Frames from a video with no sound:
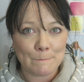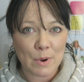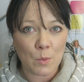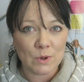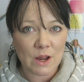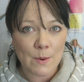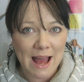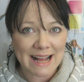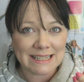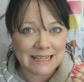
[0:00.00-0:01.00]
But we don't
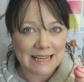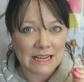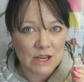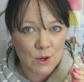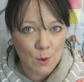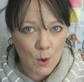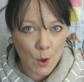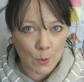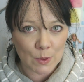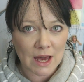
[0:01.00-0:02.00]
actually
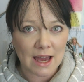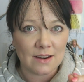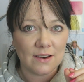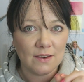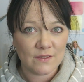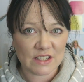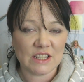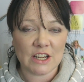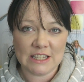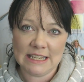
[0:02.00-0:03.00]
know that for
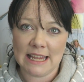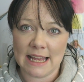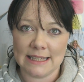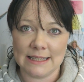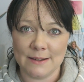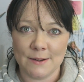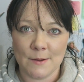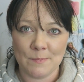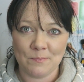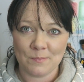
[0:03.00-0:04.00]
certain yet.
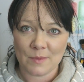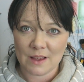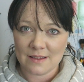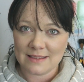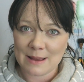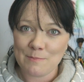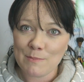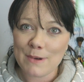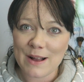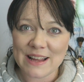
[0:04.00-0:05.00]
They
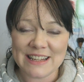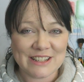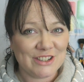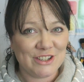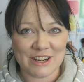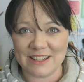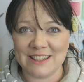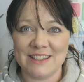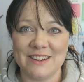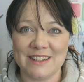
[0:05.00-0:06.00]
might
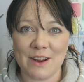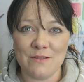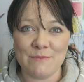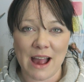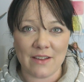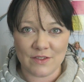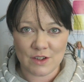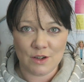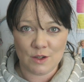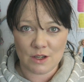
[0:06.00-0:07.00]
just decided to go with maths
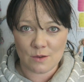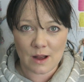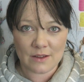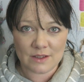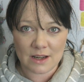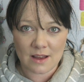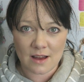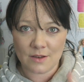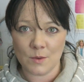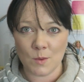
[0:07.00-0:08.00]
and you still have to
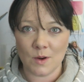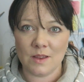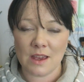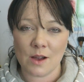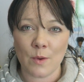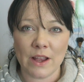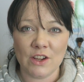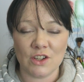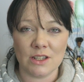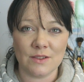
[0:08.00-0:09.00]
learn all of the
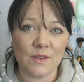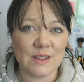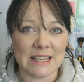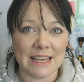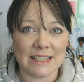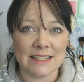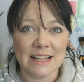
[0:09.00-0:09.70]
equations for physics.